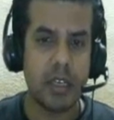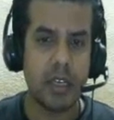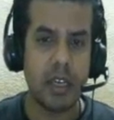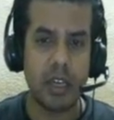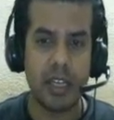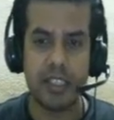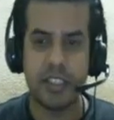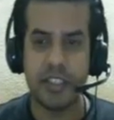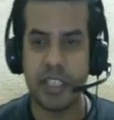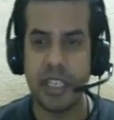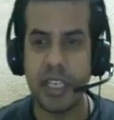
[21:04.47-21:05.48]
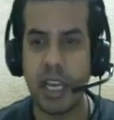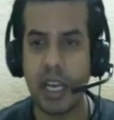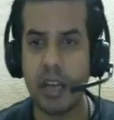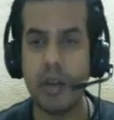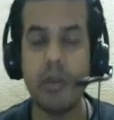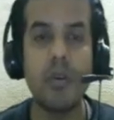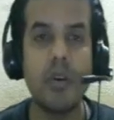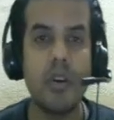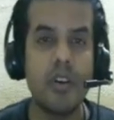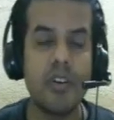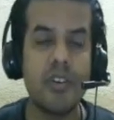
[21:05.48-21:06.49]
Now let's see how
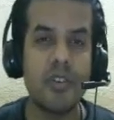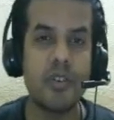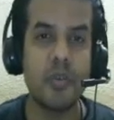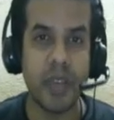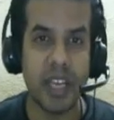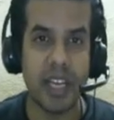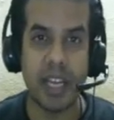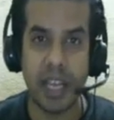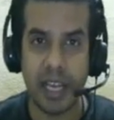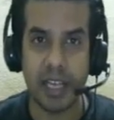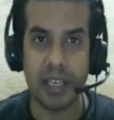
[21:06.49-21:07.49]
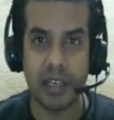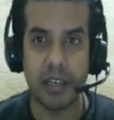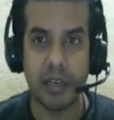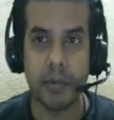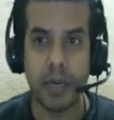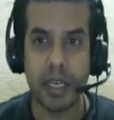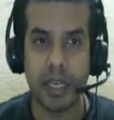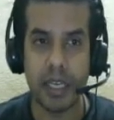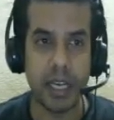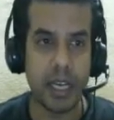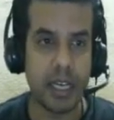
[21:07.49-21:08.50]
to make an ad, a
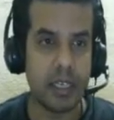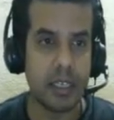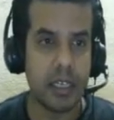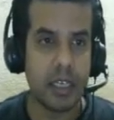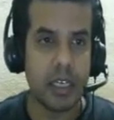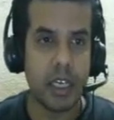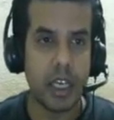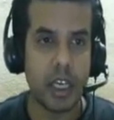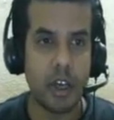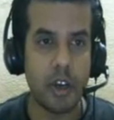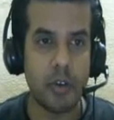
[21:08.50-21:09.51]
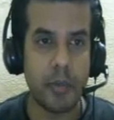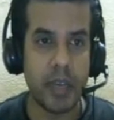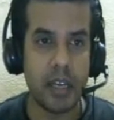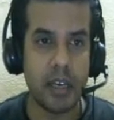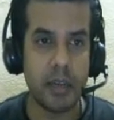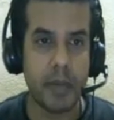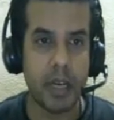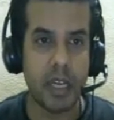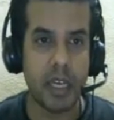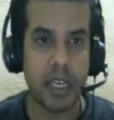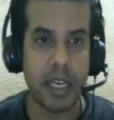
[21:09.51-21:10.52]
remarketing ad. In order to make a
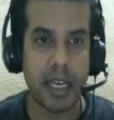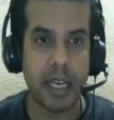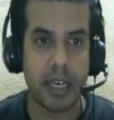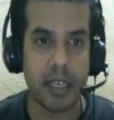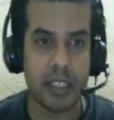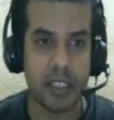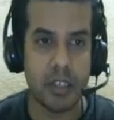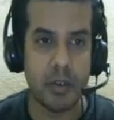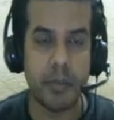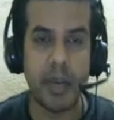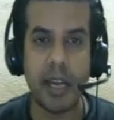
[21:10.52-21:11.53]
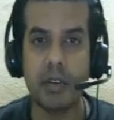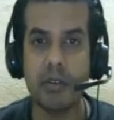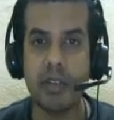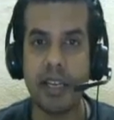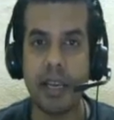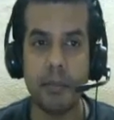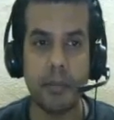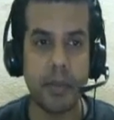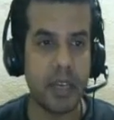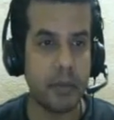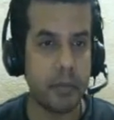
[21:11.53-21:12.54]
remarketing ad, let's go back to the
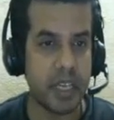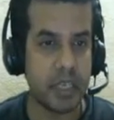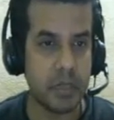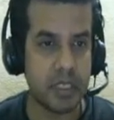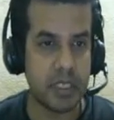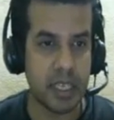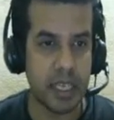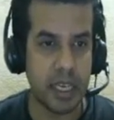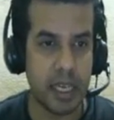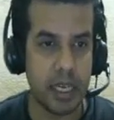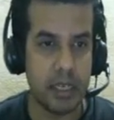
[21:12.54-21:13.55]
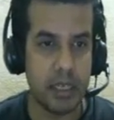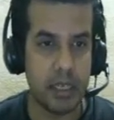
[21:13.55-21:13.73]
campaign page once again,